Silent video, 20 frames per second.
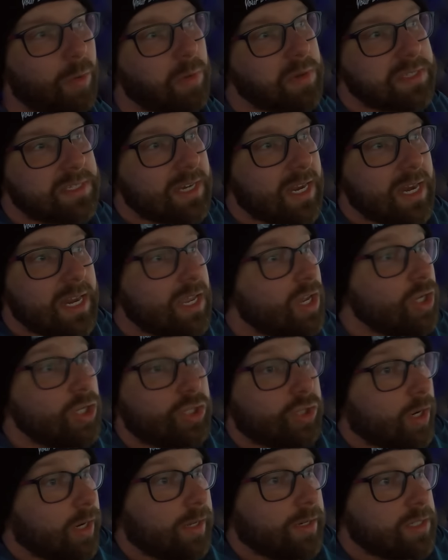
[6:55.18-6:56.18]
there wasn't any
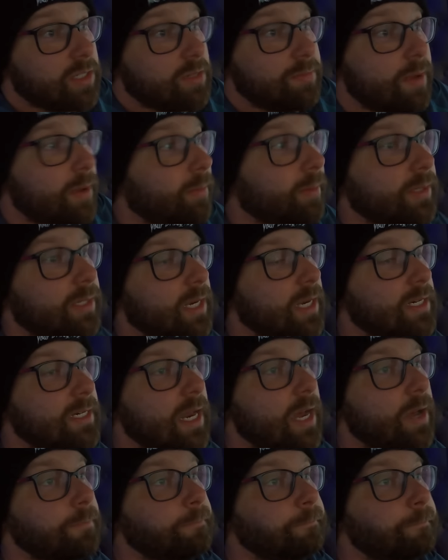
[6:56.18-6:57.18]
good trailers to be able to take
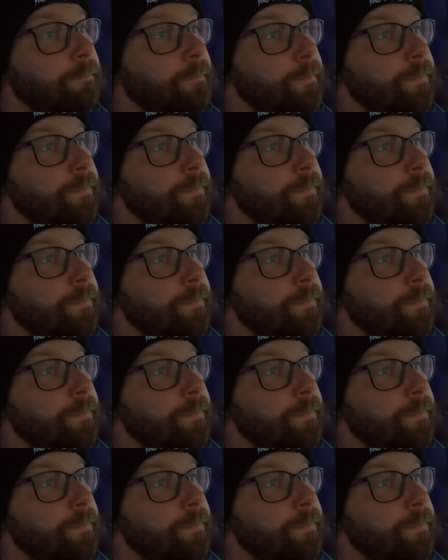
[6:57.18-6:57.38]
down.